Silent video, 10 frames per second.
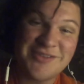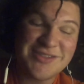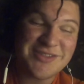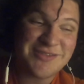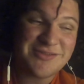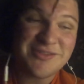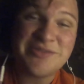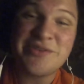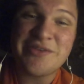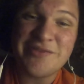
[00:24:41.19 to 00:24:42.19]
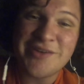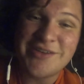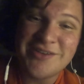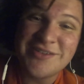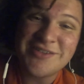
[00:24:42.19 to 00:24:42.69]
It's really fun.
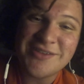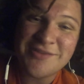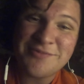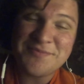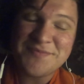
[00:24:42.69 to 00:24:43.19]
So